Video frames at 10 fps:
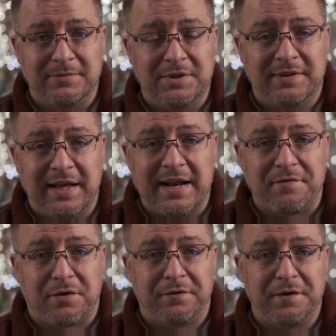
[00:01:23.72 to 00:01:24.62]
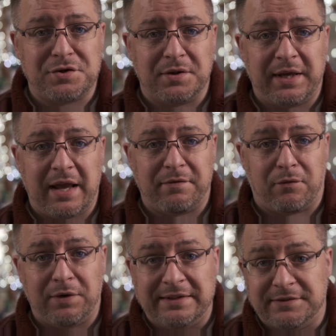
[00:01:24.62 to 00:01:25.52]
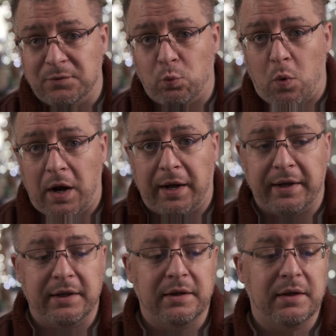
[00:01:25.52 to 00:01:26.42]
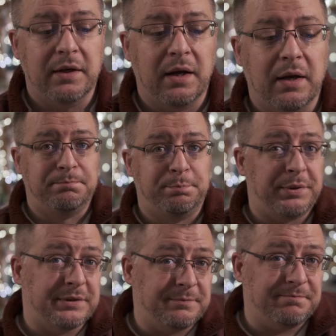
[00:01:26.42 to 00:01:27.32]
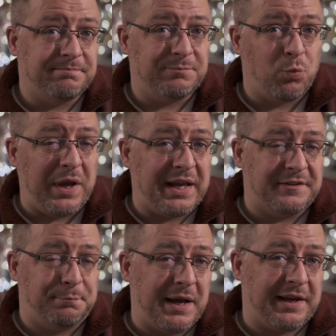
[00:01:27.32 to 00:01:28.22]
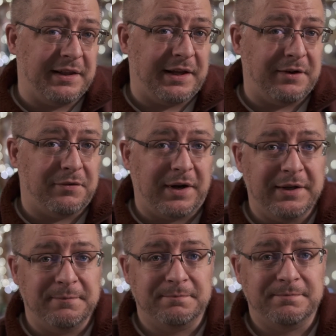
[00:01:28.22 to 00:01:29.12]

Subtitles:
they never officially gave a reason why, but we could speculate, right?